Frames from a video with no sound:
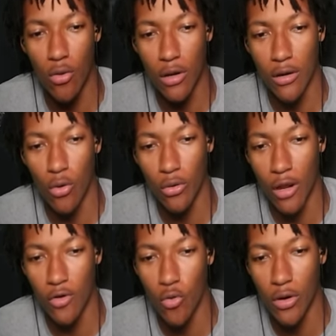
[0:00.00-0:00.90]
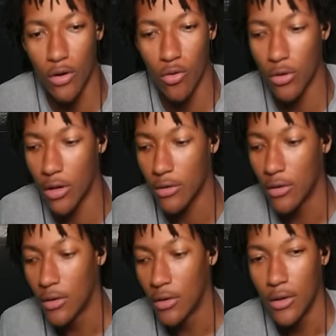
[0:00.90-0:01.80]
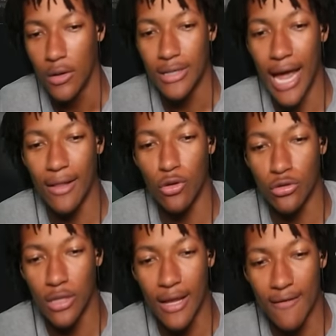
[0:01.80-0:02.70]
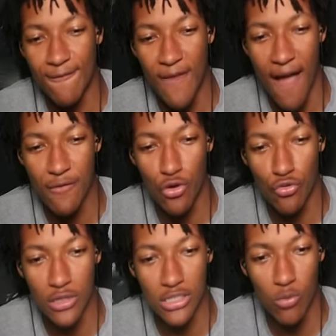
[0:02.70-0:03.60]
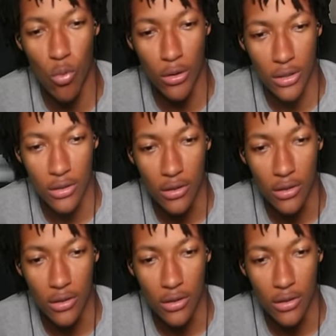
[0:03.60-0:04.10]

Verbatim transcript: on, hold on, hold on, hold on. That looked like five gorillas walking.